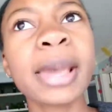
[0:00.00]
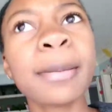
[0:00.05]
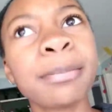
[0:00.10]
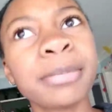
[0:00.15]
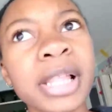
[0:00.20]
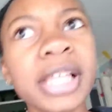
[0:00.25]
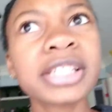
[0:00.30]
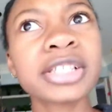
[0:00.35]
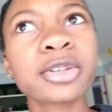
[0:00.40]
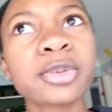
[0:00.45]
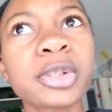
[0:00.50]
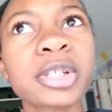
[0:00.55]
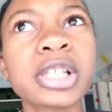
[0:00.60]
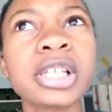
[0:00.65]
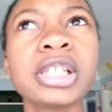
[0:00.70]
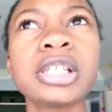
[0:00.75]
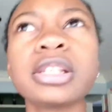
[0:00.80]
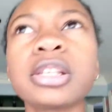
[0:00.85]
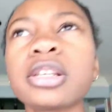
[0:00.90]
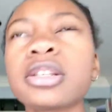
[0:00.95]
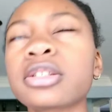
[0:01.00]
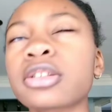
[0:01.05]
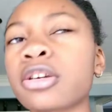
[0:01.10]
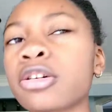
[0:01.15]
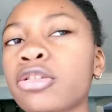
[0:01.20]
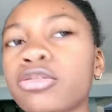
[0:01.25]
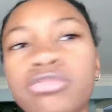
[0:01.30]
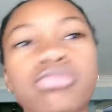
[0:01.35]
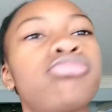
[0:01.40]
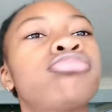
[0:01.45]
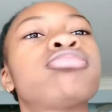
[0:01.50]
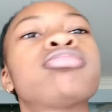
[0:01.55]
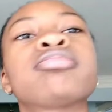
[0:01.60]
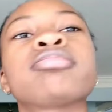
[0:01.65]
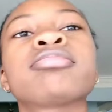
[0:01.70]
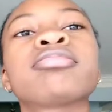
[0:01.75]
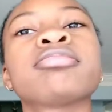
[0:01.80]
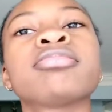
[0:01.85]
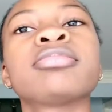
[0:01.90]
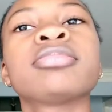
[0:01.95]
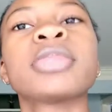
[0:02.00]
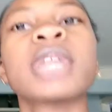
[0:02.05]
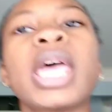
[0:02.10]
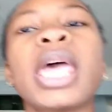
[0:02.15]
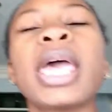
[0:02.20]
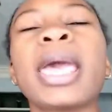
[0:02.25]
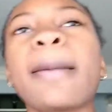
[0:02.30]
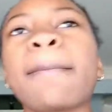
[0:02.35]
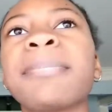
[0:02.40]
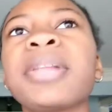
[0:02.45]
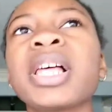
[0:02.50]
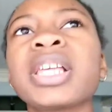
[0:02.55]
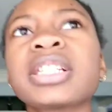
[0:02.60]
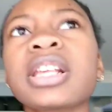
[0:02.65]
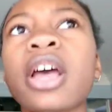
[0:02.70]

Plus, it was easy. So, and plus,